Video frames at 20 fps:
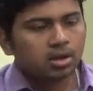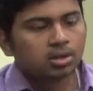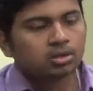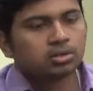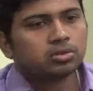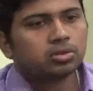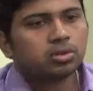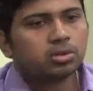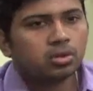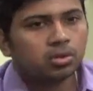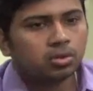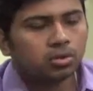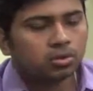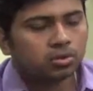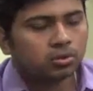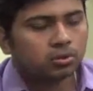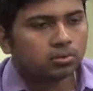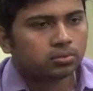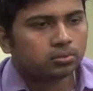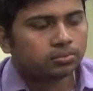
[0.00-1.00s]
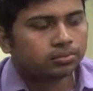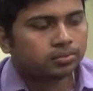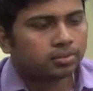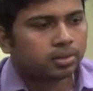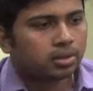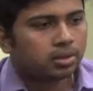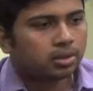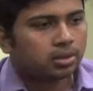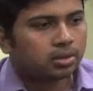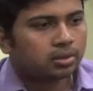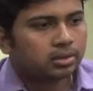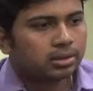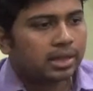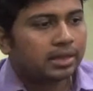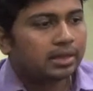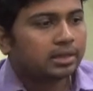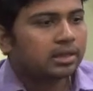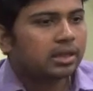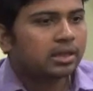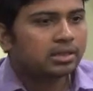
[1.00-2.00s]
So
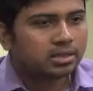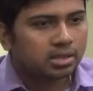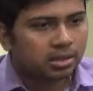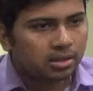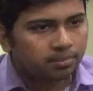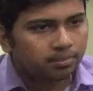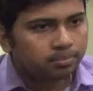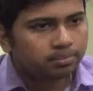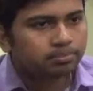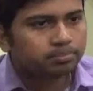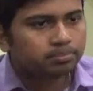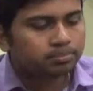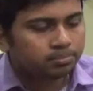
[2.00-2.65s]
that is a